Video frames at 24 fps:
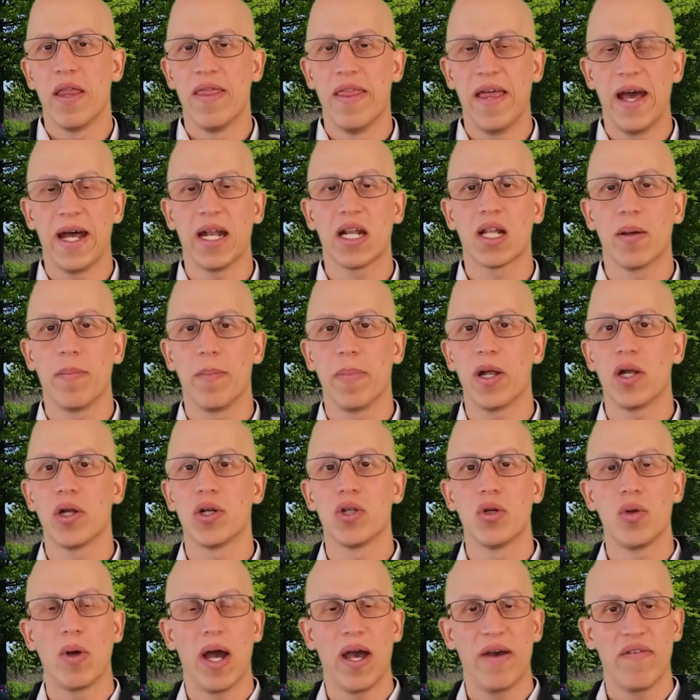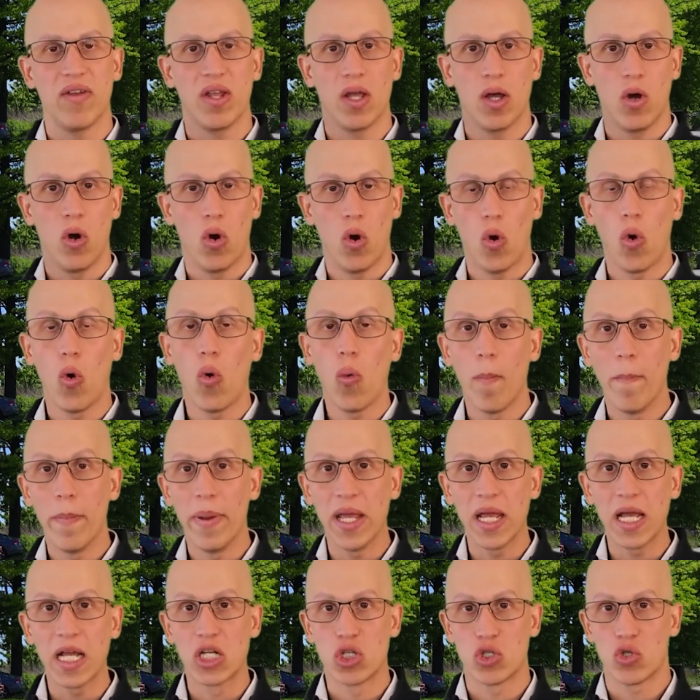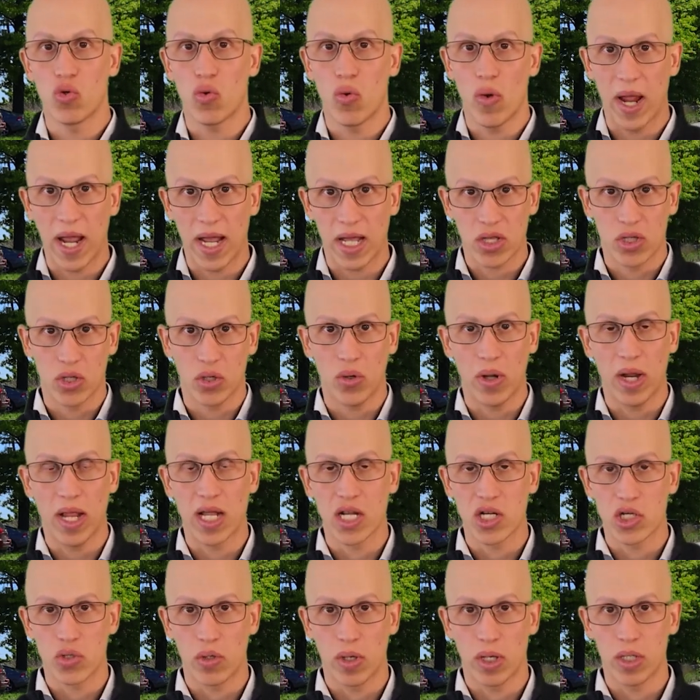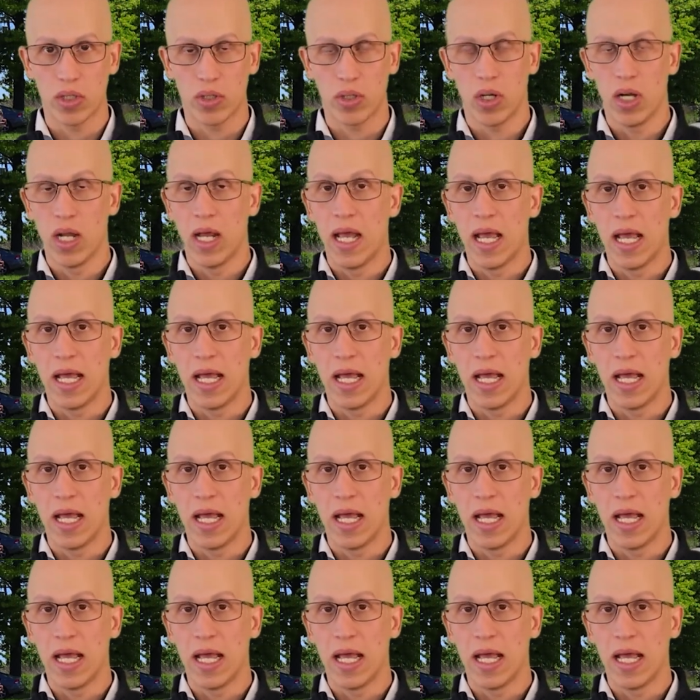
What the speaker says: That compared to having a whole big tractor and trailer